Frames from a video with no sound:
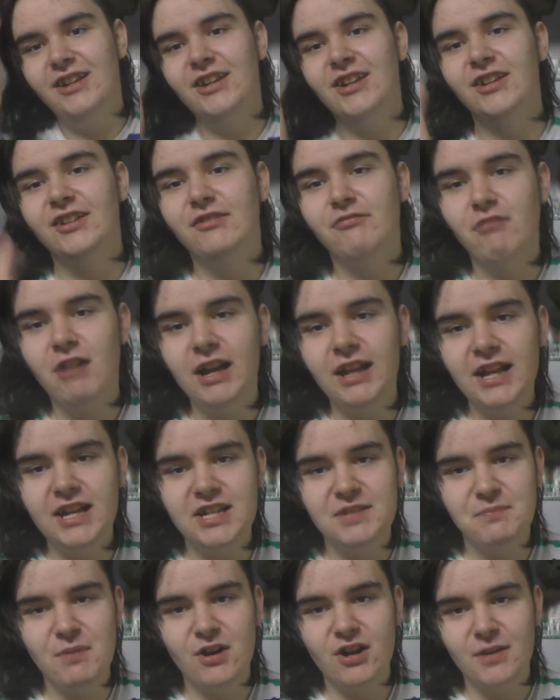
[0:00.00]
You know, the way they
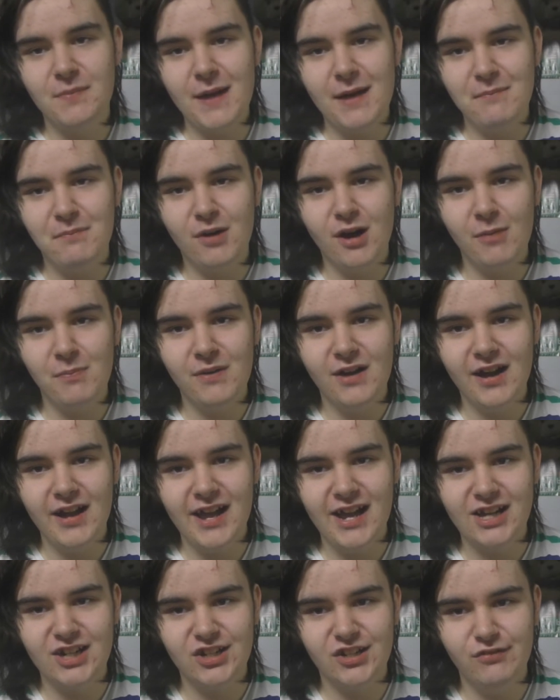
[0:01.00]
spoke about
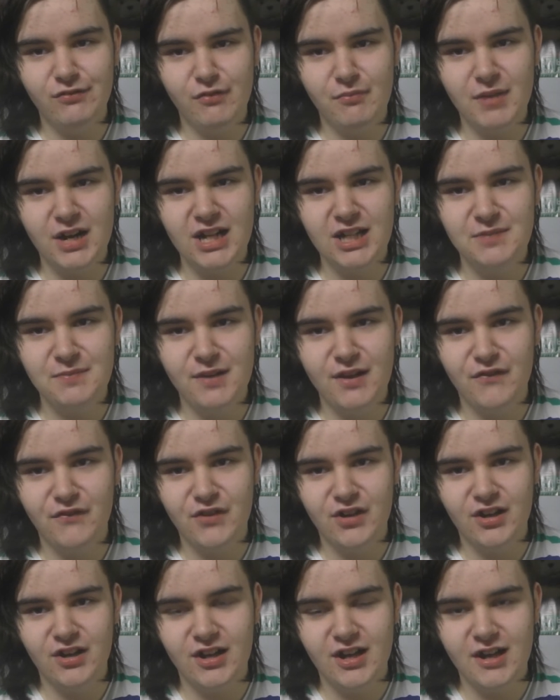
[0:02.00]
Popeye actually reminds me of
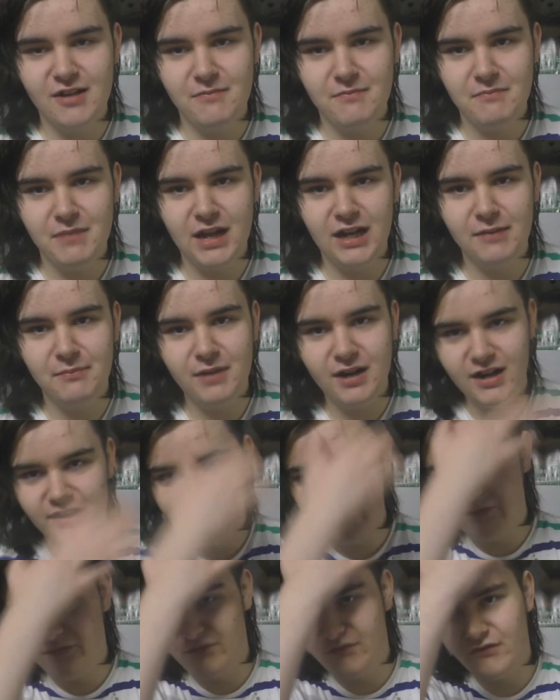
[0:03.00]
a mate of mine